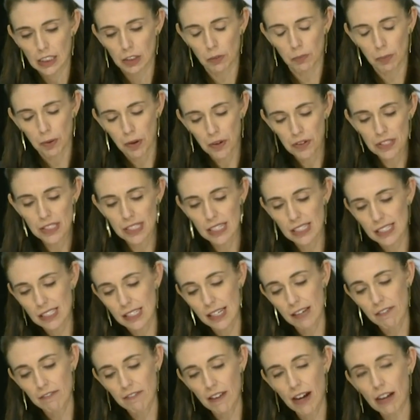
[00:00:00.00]
to process
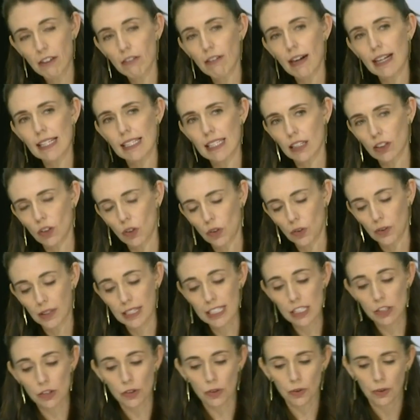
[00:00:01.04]
their fundraising
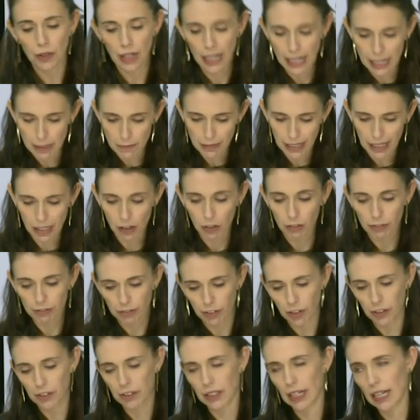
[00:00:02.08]
lotteries through email,
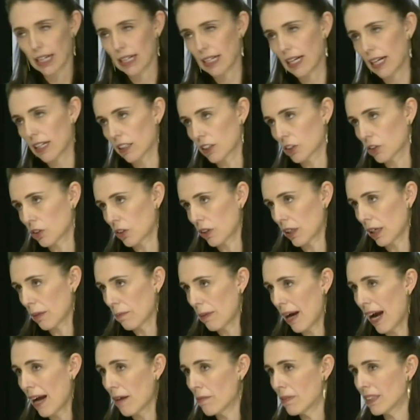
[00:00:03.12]
phone and electronic
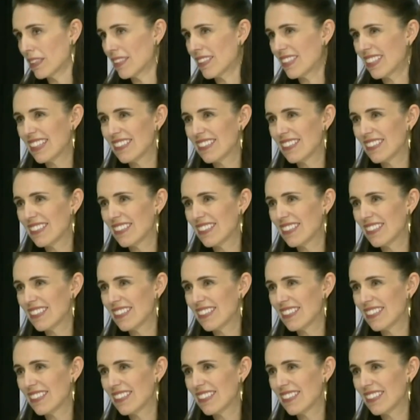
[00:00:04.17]
payments.